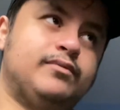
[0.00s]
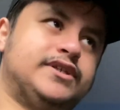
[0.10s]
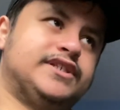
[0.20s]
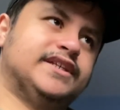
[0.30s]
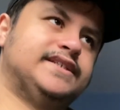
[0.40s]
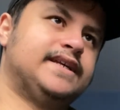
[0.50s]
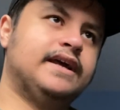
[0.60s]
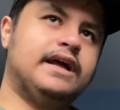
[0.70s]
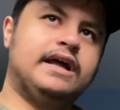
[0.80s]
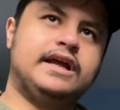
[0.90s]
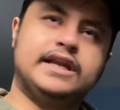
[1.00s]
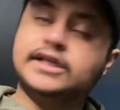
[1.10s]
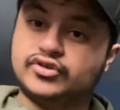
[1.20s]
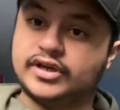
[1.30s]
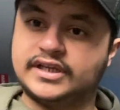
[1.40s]
which is
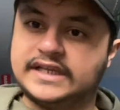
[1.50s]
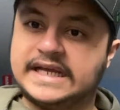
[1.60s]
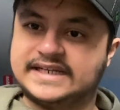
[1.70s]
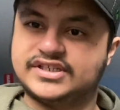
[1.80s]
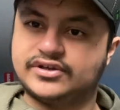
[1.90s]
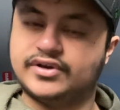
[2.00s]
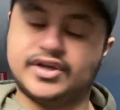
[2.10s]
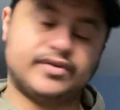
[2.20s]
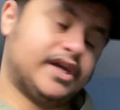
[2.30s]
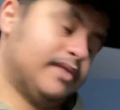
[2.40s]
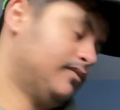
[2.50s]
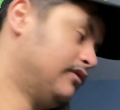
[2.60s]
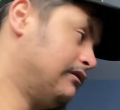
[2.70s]
literally the Antonio game.